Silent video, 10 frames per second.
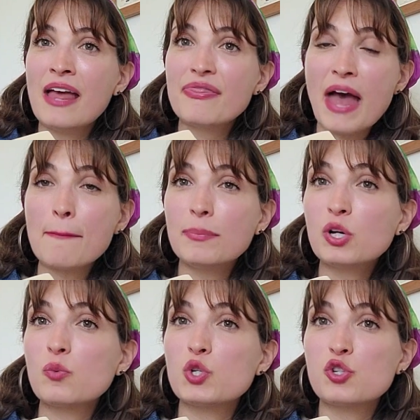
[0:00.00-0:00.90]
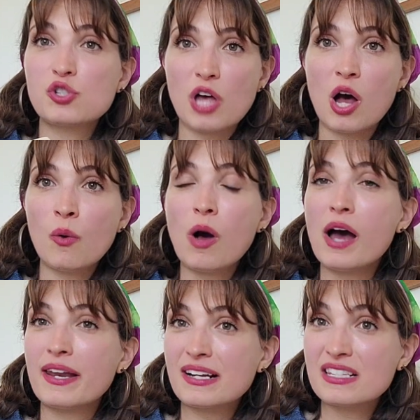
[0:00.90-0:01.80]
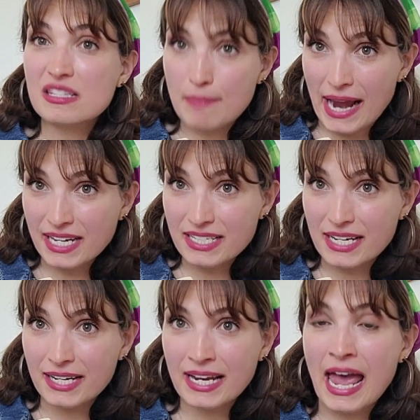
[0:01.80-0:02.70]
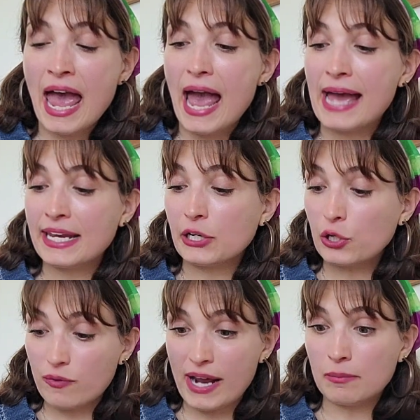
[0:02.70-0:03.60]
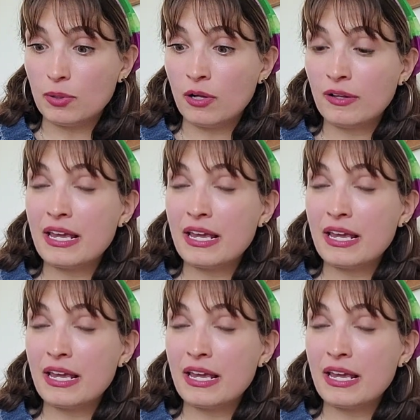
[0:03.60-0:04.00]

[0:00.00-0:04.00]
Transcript: That book was so unexpected and incredible.